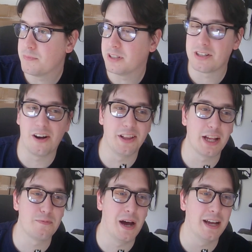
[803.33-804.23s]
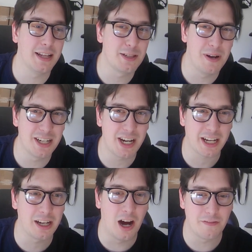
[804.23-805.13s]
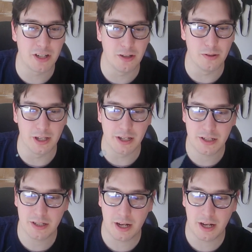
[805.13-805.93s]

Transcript: Sorry, that's my checking off to-do list.